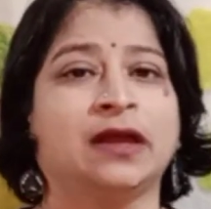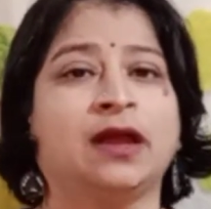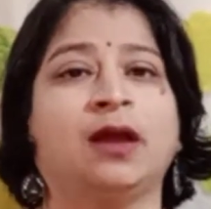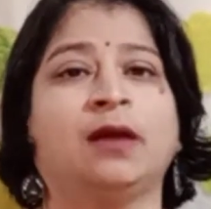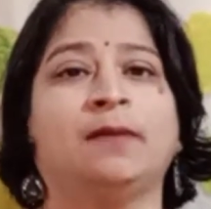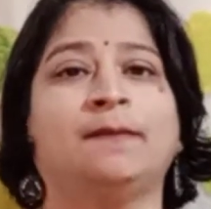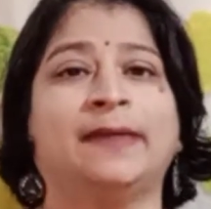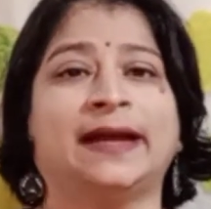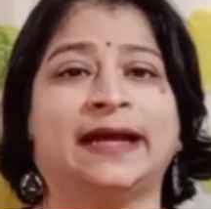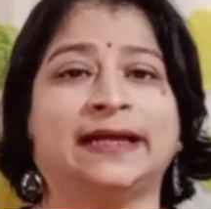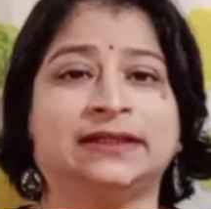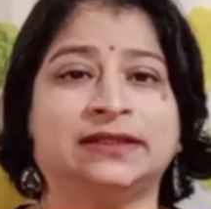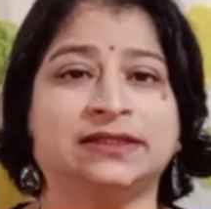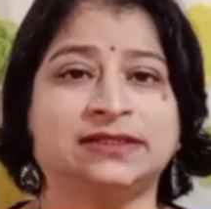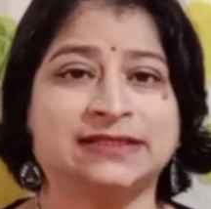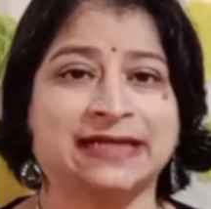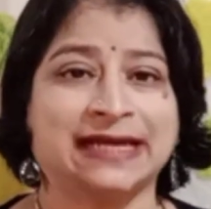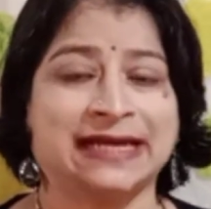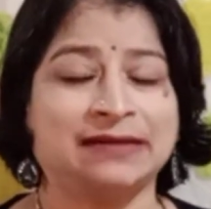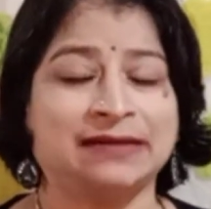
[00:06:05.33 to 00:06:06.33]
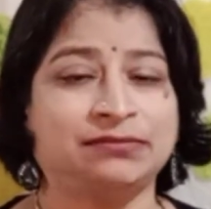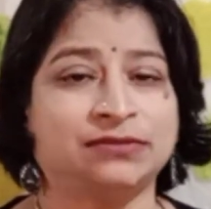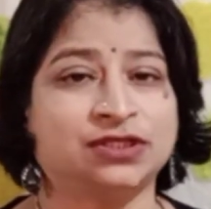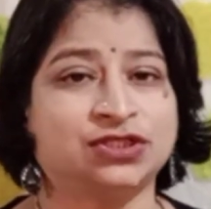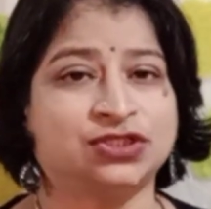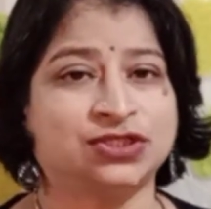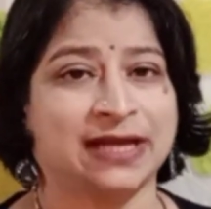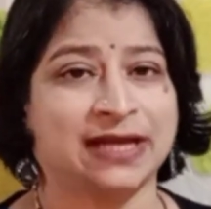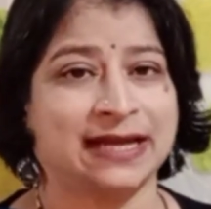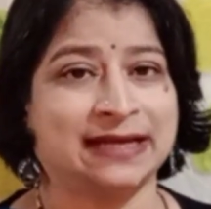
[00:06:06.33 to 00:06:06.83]
By the time the
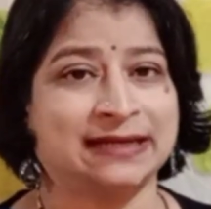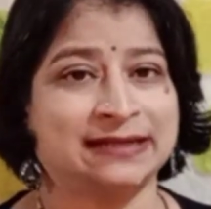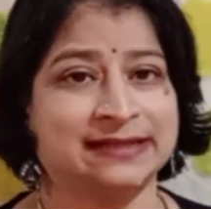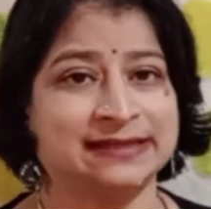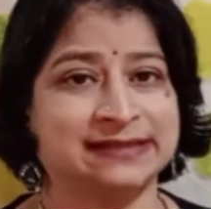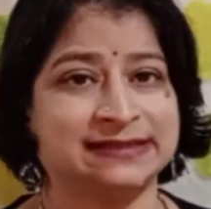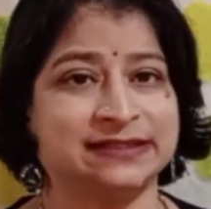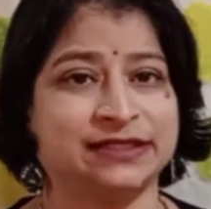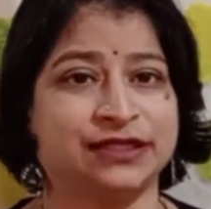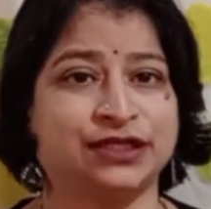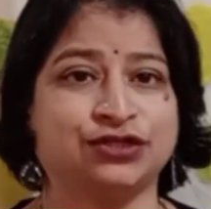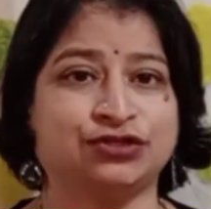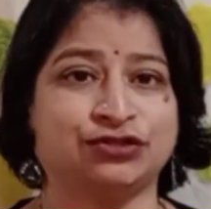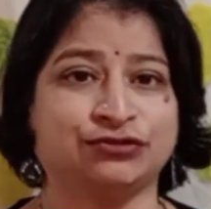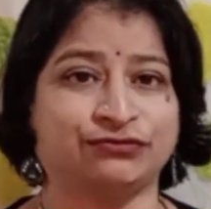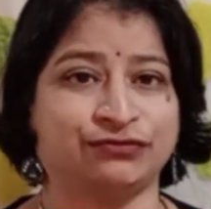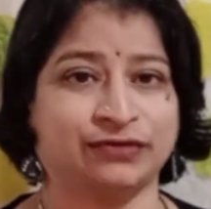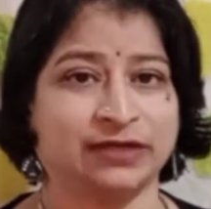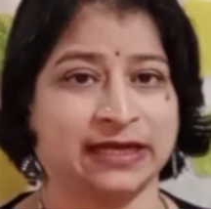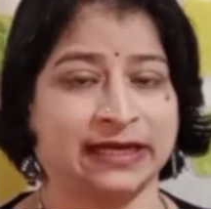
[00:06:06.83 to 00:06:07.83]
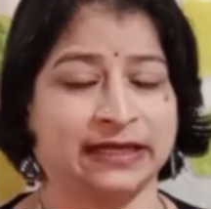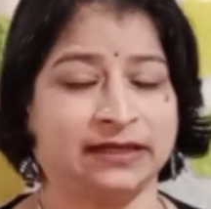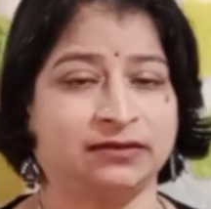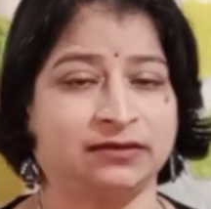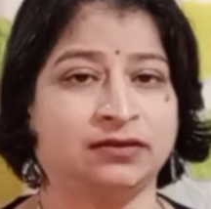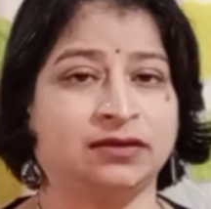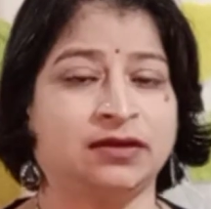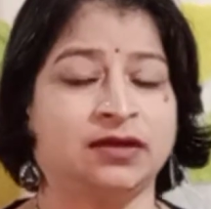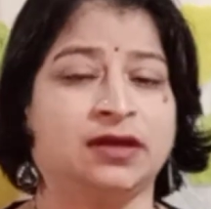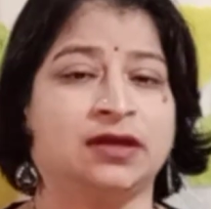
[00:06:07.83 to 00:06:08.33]
child is an age of 9,
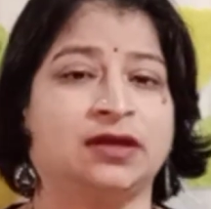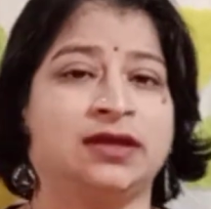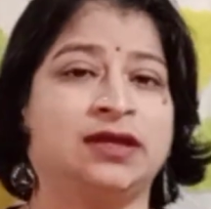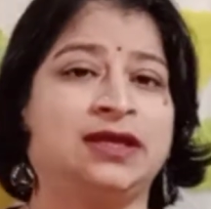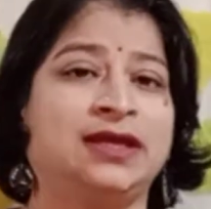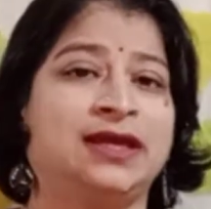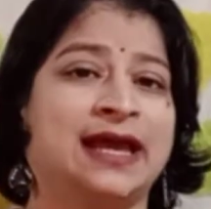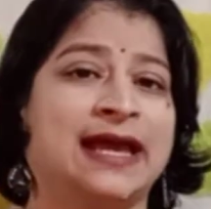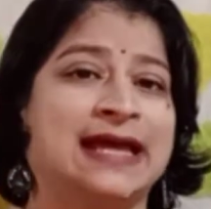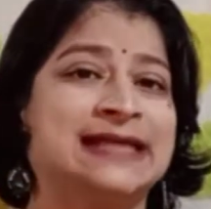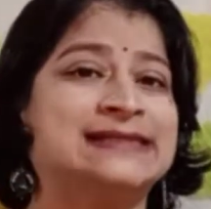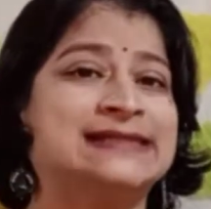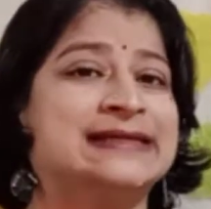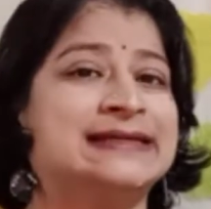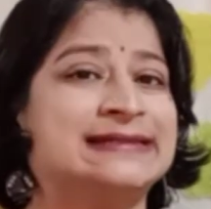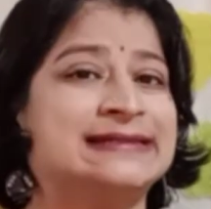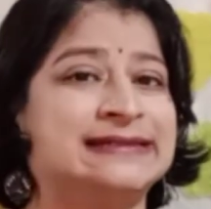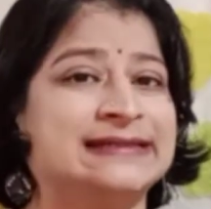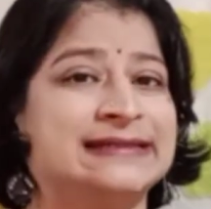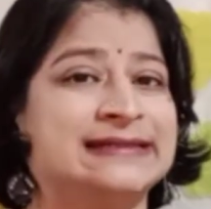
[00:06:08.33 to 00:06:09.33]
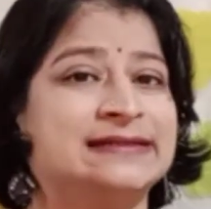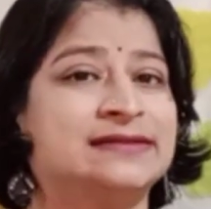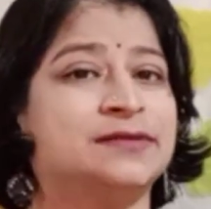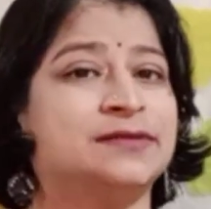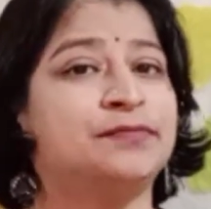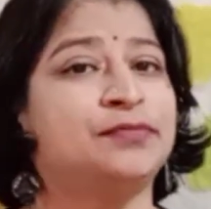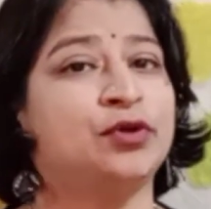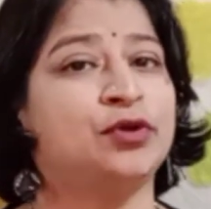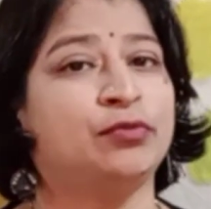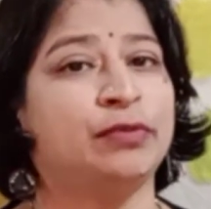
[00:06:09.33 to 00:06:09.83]
he has attained
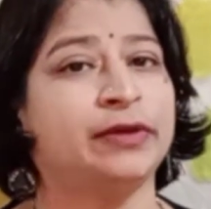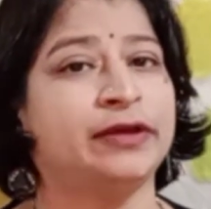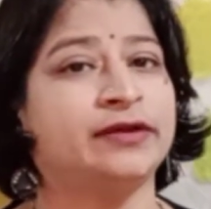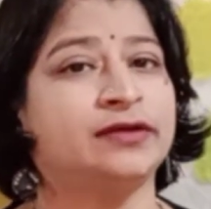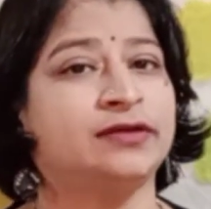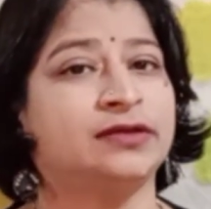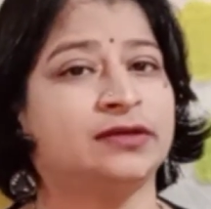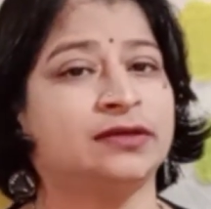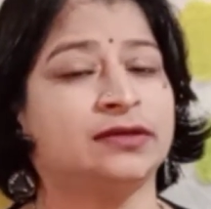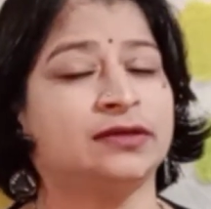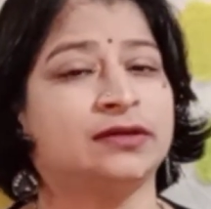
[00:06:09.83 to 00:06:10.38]
puberty.